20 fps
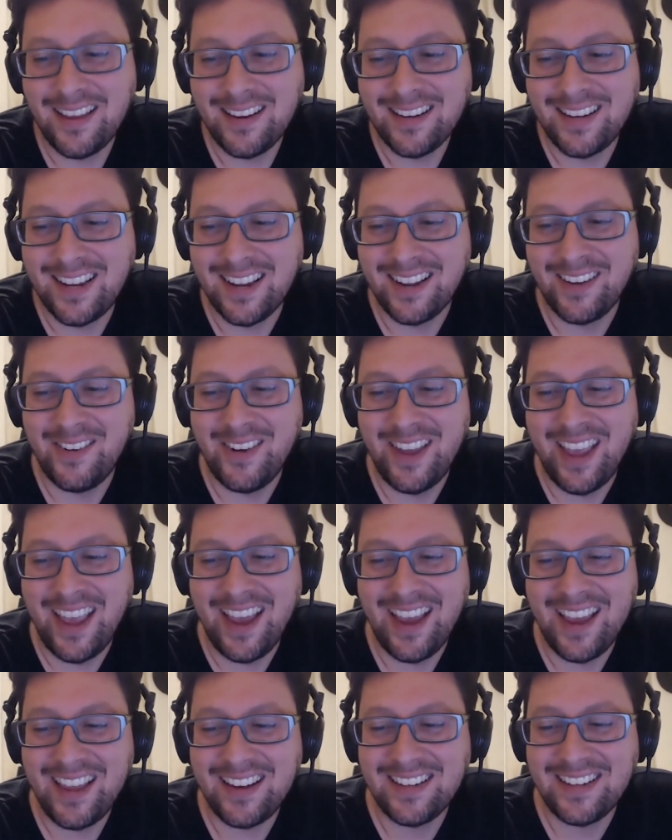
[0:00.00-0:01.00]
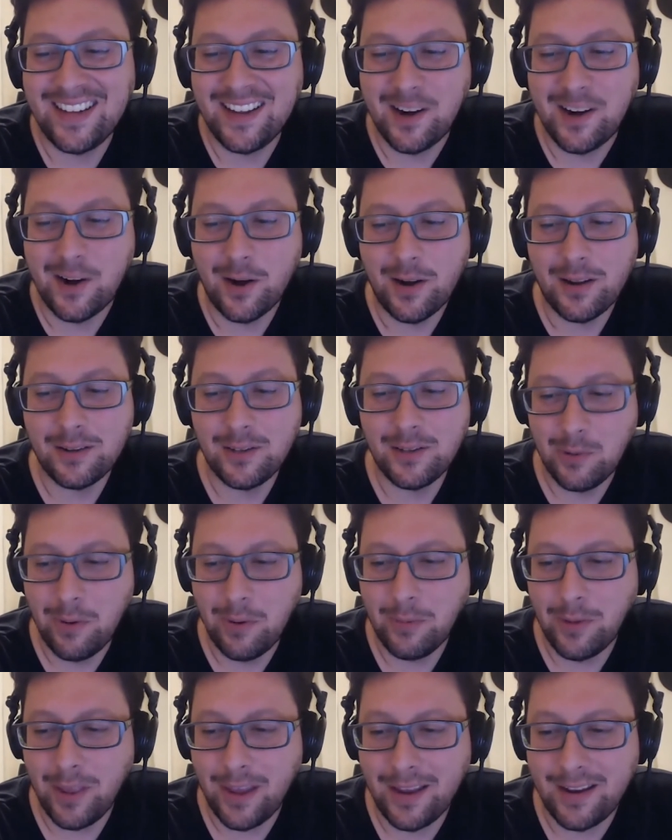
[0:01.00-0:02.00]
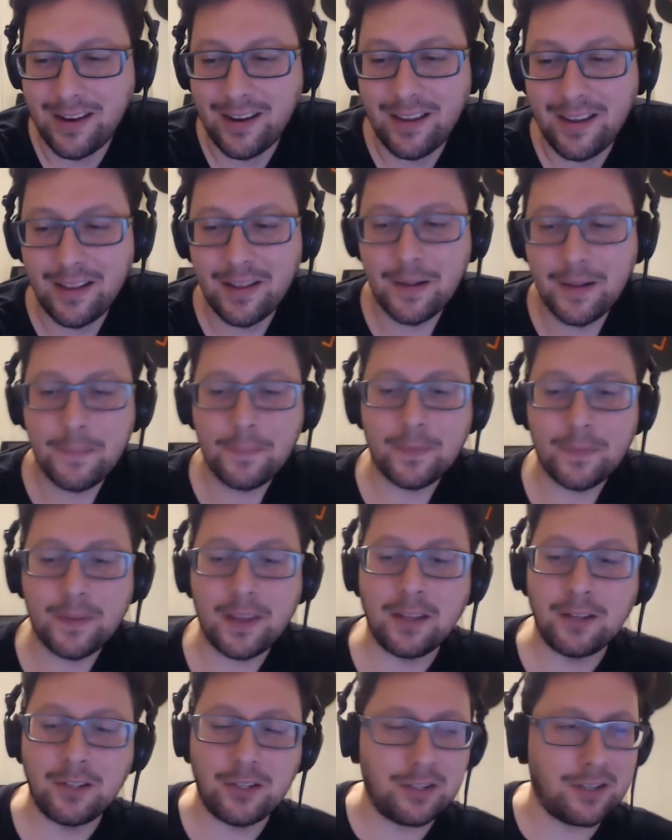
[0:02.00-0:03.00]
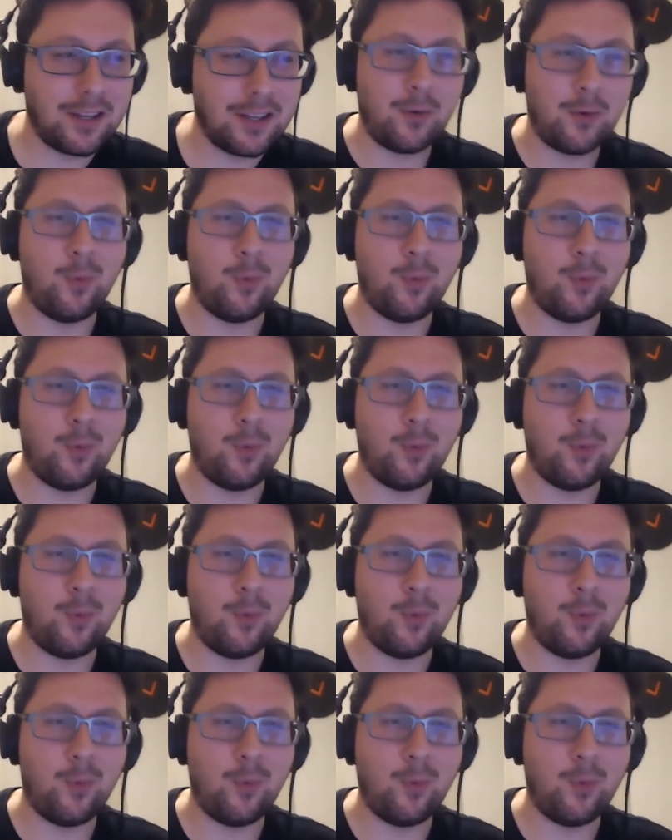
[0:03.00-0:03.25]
and we had dinner. Do you remember that?" And